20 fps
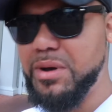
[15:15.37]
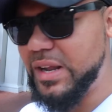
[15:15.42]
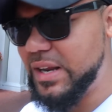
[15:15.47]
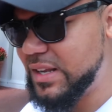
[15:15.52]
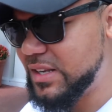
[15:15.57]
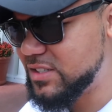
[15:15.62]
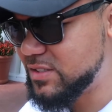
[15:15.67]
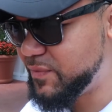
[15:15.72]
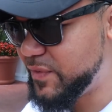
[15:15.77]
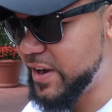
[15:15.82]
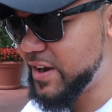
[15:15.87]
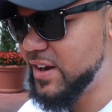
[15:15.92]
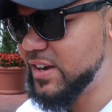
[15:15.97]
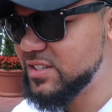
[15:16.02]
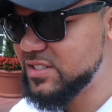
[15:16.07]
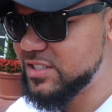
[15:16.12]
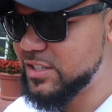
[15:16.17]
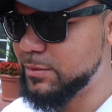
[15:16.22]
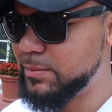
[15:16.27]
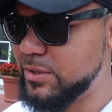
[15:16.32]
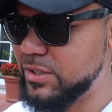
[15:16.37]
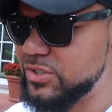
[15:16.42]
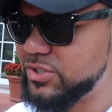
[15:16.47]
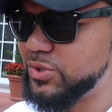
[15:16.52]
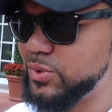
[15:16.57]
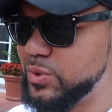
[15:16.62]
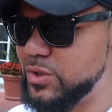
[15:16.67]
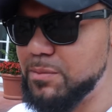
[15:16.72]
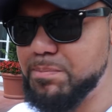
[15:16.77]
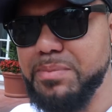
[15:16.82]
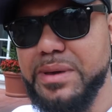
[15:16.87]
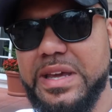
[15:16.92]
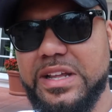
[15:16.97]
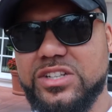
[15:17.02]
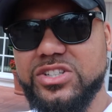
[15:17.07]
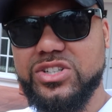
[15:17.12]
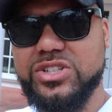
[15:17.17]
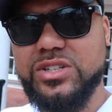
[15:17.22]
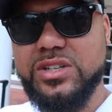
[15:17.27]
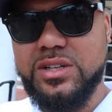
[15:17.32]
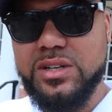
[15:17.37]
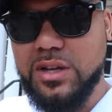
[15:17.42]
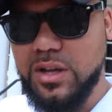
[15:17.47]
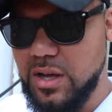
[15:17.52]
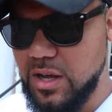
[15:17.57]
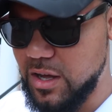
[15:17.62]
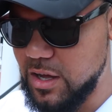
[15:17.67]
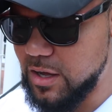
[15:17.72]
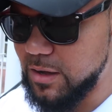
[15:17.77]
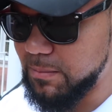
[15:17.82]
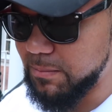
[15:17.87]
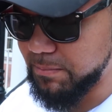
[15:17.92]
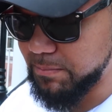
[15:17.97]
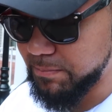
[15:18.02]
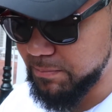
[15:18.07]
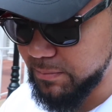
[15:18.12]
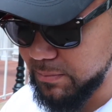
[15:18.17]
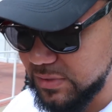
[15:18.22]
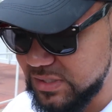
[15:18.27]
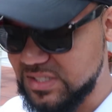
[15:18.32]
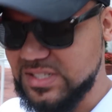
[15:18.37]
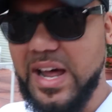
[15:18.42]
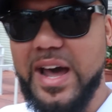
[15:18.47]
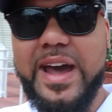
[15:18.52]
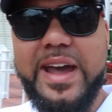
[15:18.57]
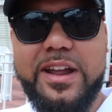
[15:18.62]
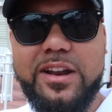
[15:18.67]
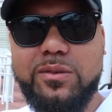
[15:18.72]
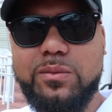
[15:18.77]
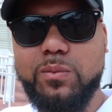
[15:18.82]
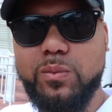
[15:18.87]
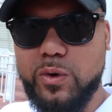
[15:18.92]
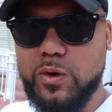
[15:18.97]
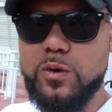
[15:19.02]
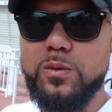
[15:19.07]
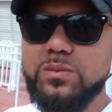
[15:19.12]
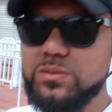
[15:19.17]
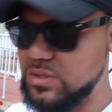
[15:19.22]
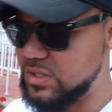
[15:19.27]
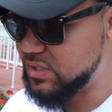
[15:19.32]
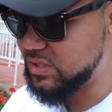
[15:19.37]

but it is very similar to the beach um, side rooms.